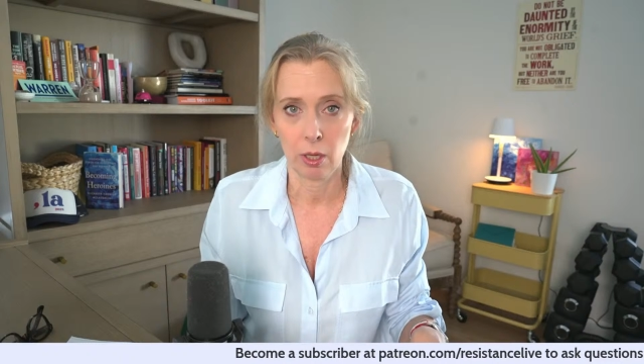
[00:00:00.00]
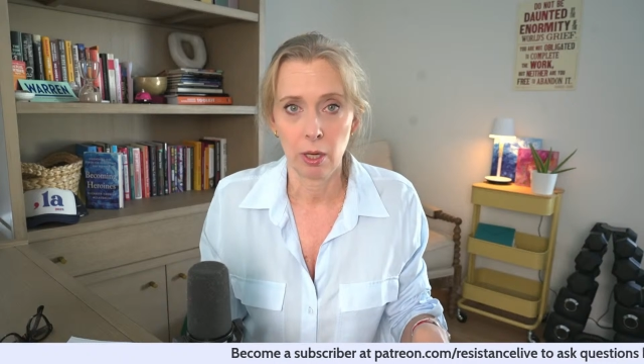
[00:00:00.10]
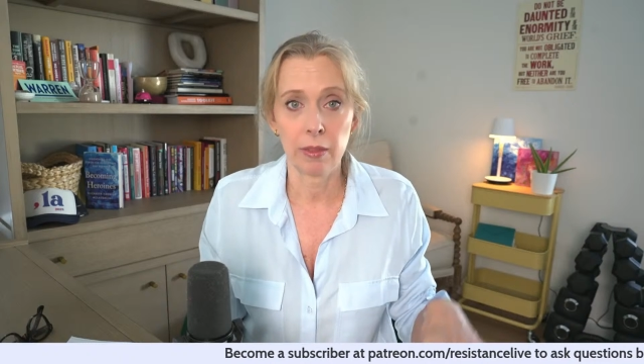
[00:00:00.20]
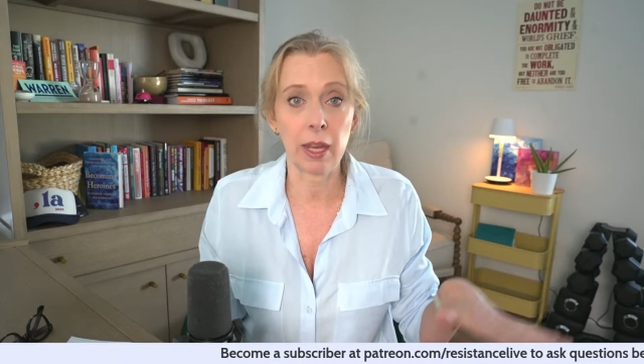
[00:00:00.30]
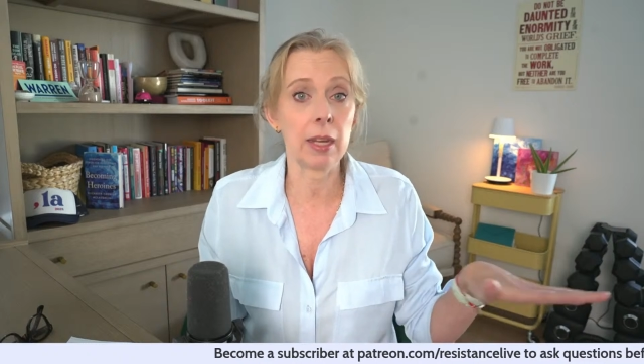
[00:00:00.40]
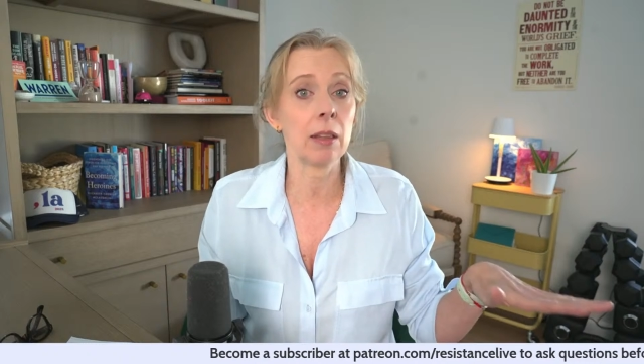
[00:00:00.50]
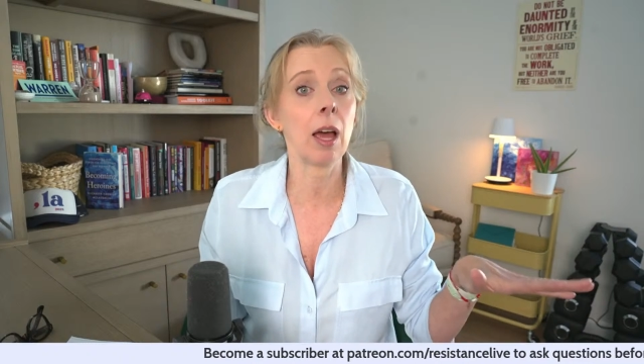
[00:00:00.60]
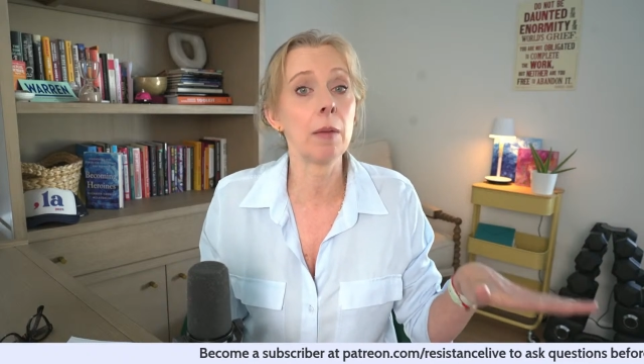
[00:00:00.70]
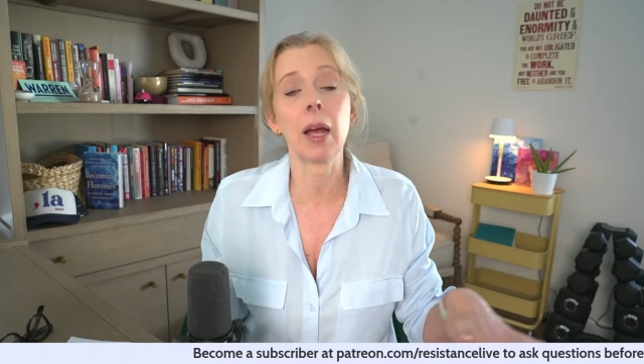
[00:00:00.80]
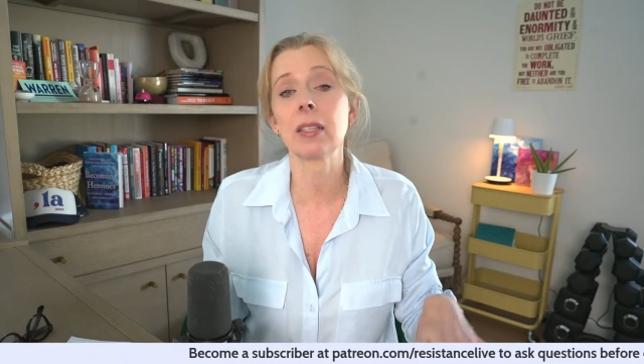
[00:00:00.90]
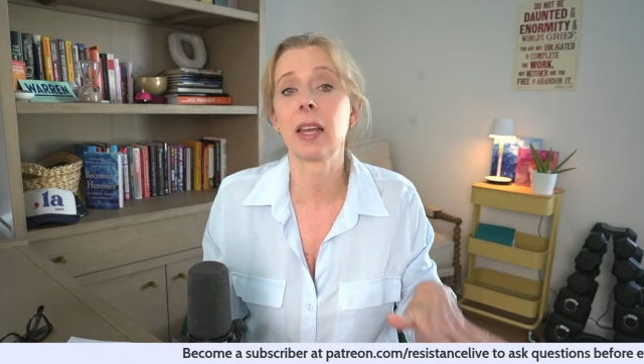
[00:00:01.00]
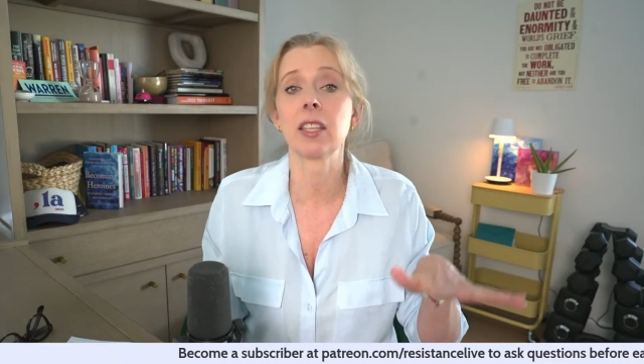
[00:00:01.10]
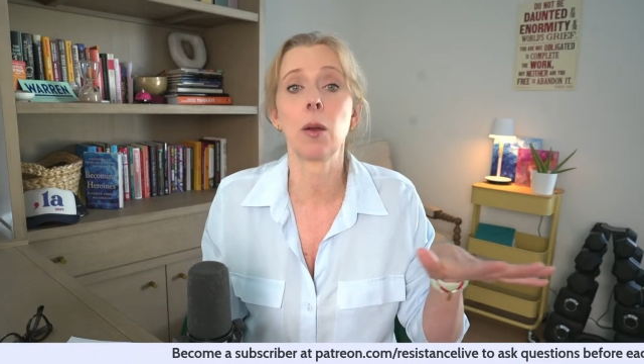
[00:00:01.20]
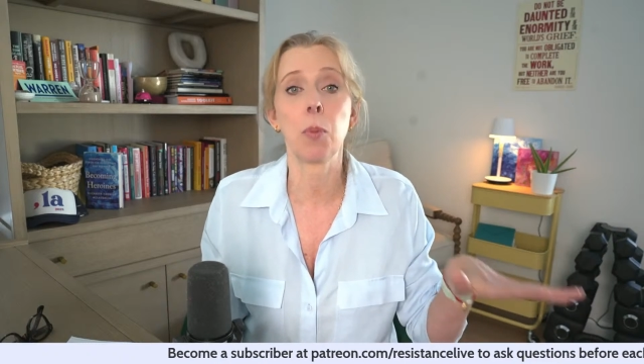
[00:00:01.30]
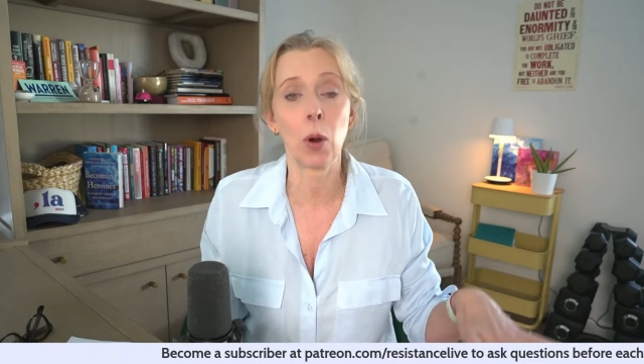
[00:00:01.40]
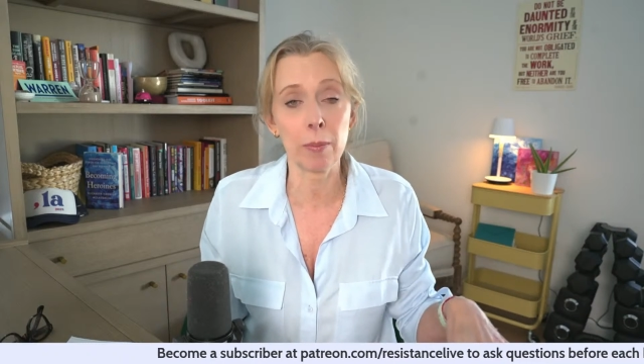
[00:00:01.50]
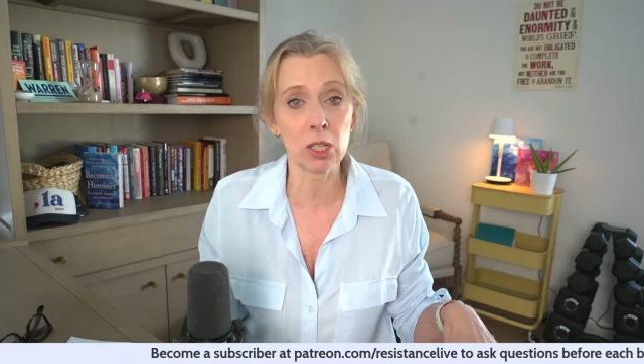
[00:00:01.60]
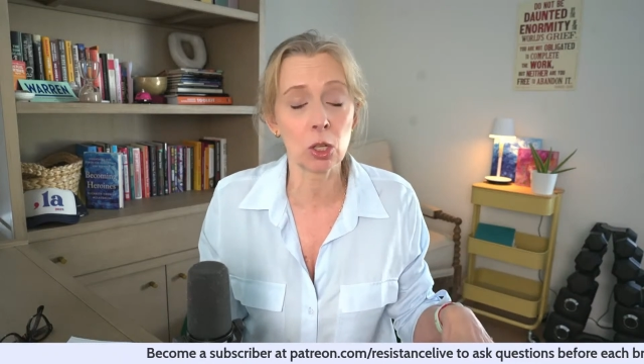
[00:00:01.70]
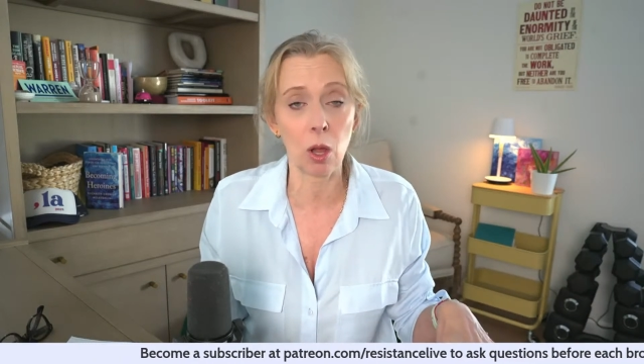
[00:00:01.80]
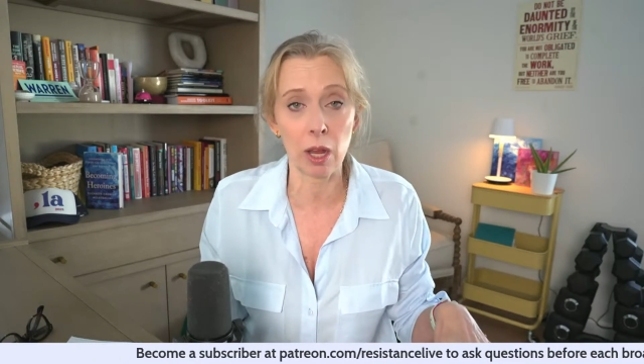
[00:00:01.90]
that Elon Musk has an
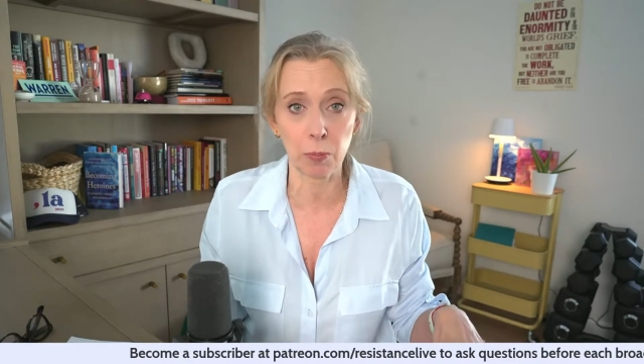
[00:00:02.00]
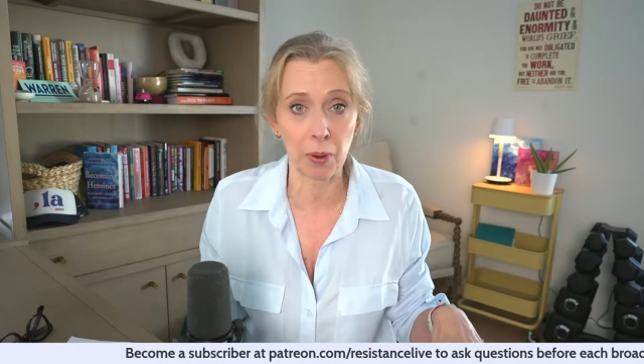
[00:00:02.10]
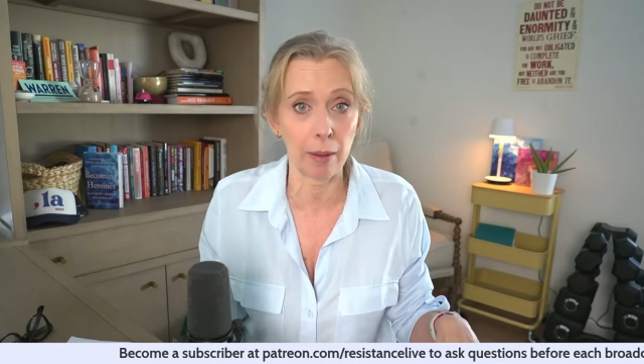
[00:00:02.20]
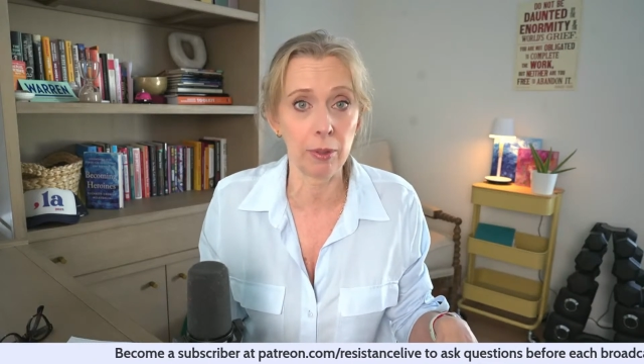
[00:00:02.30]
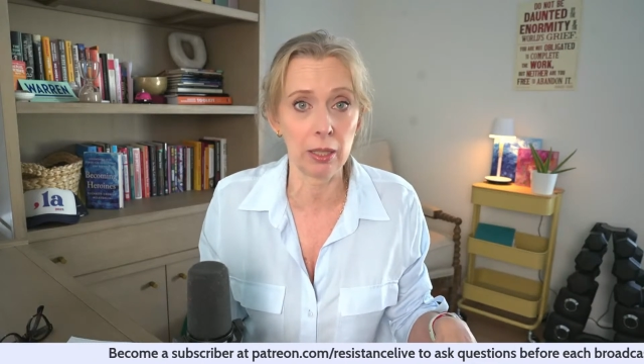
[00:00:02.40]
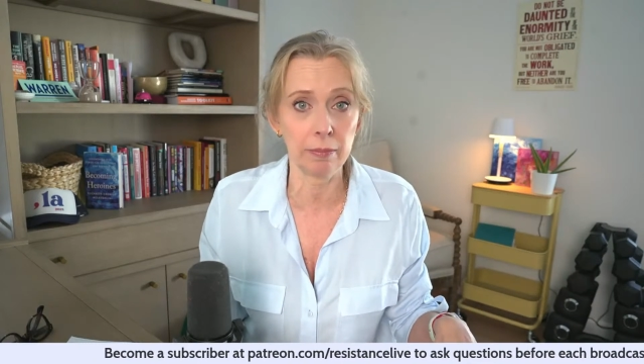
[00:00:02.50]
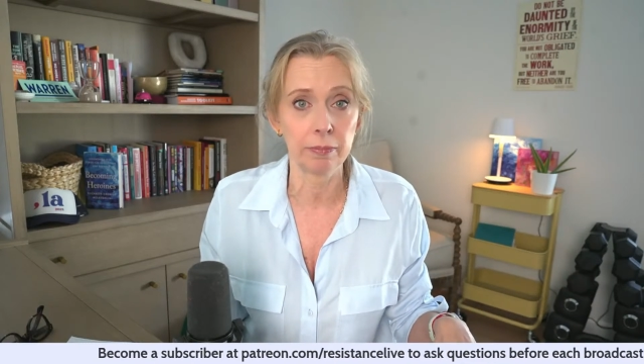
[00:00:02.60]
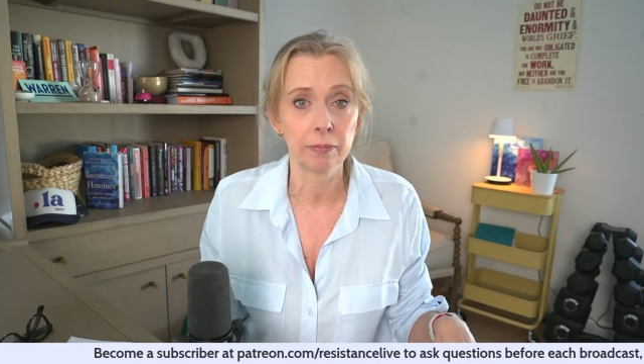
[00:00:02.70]
appointments clause problem,